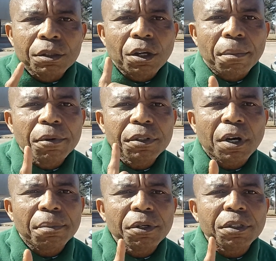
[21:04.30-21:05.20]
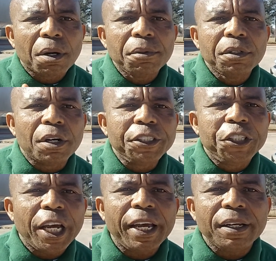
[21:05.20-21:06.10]

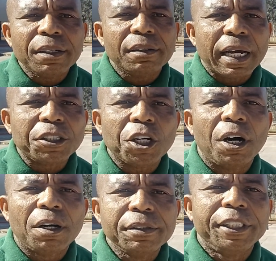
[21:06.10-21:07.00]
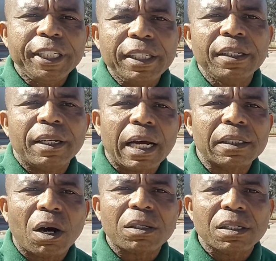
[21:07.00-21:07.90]
www.j like John, D like
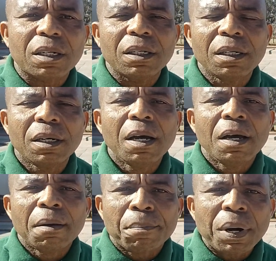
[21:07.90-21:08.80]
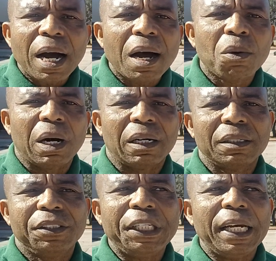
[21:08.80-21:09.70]
Dr. Power,
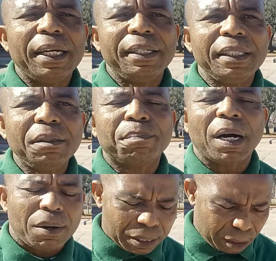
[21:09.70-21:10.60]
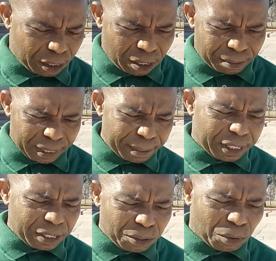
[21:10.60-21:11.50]
jdpower.com. Let me
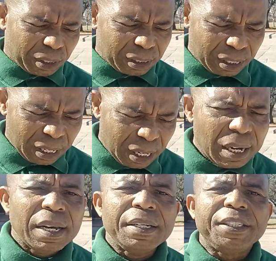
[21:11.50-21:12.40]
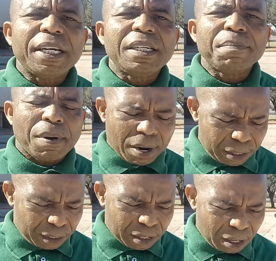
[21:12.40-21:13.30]
see what
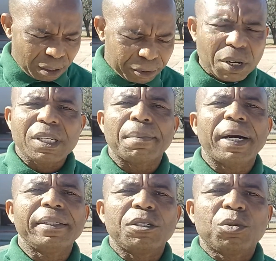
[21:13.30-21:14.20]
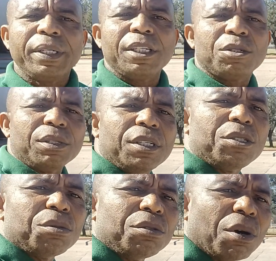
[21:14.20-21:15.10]
jdpower.com talks about the
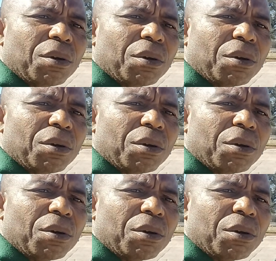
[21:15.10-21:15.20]
2022